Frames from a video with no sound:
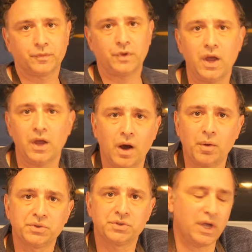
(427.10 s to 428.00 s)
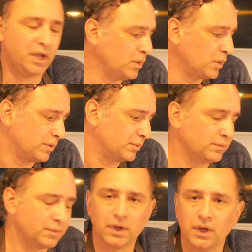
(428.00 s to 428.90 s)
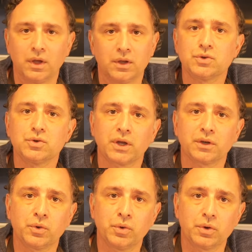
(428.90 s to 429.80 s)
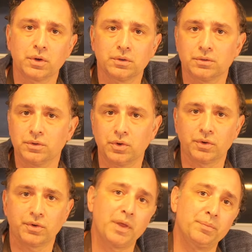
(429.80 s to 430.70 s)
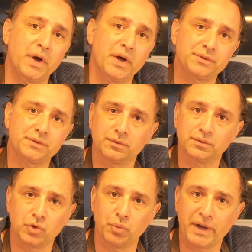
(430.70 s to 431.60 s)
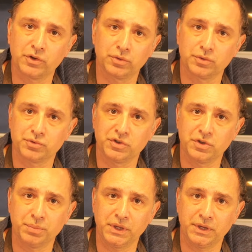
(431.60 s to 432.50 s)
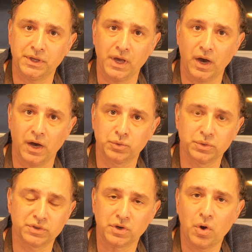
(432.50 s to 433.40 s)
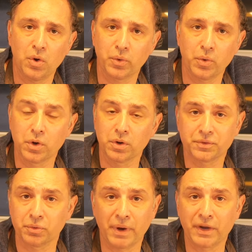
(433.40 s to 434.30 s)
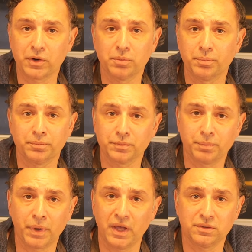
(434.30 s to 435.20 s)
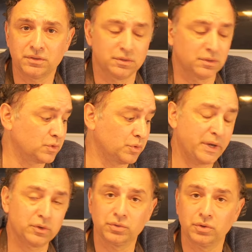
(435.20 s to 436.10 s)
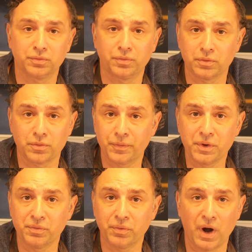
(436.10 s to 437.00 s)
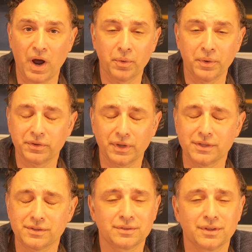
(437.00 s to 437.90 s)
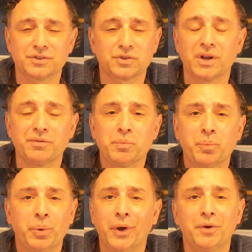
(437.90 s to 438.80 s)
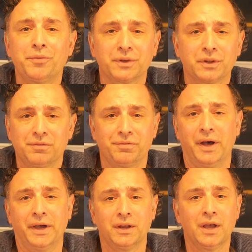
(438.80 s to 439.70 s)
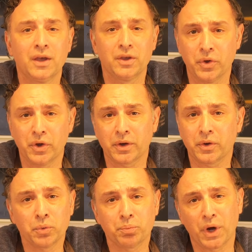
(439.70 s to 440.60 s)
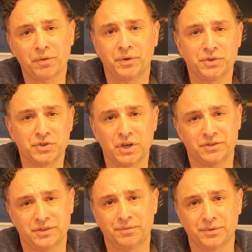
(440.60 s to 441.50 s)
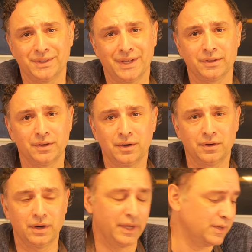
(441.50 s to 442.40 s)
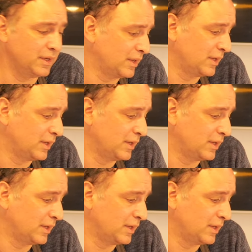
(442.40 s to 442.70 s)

yeah, I would say, look, you can cook your grandma's tomato sauce recipe here. Do a slow cook of tomato paste, tomato sauce for 3-4 hours, and it's gonna be perfectly fine. You can cook breakfast just after that, right?